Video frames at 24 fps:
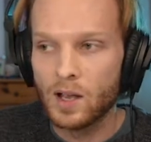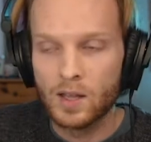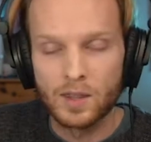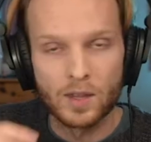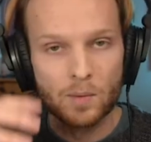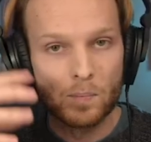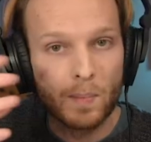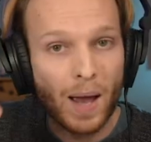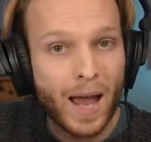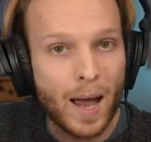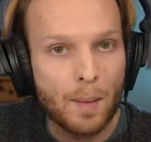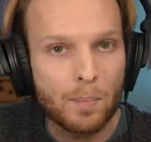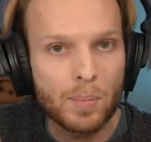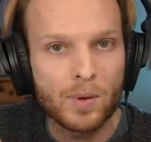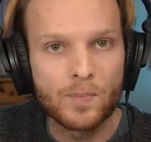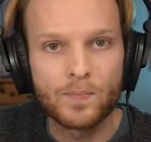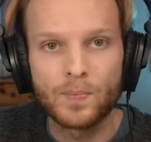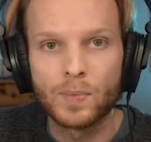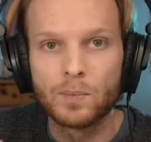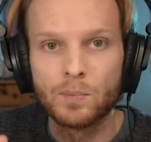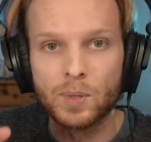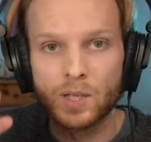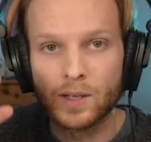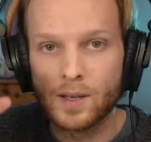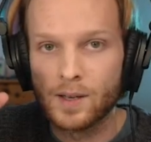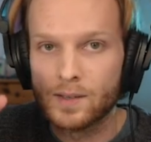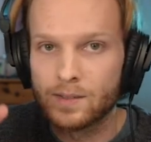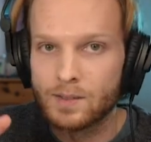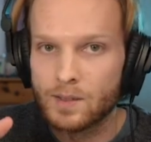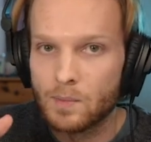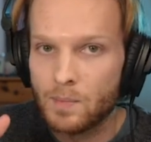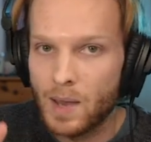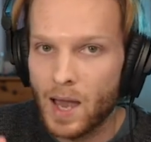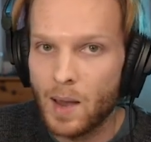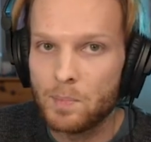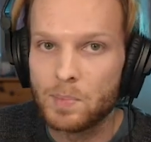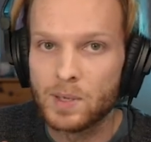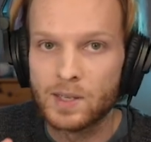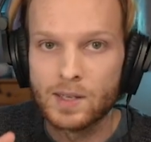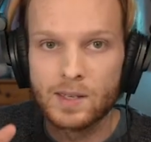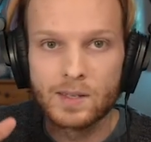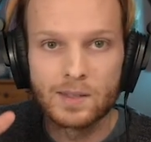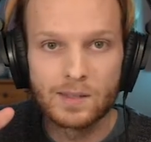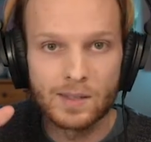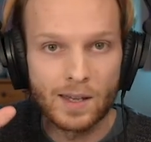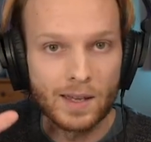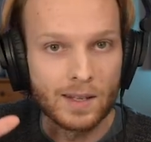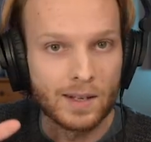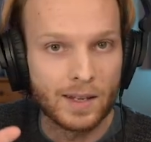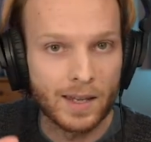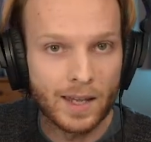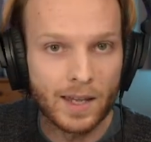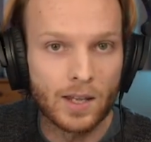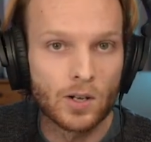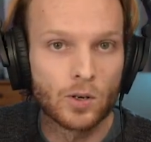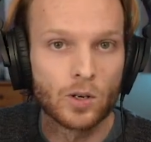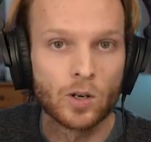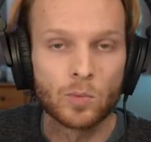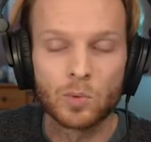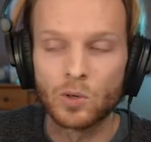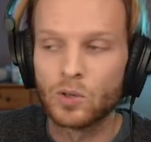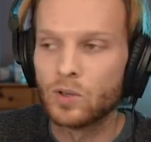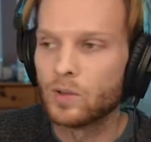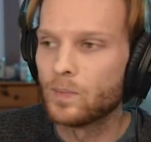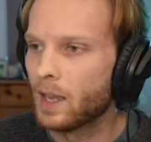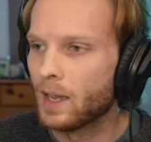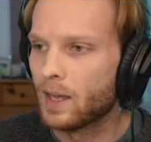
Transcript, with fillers: the map, because the map is an iterable,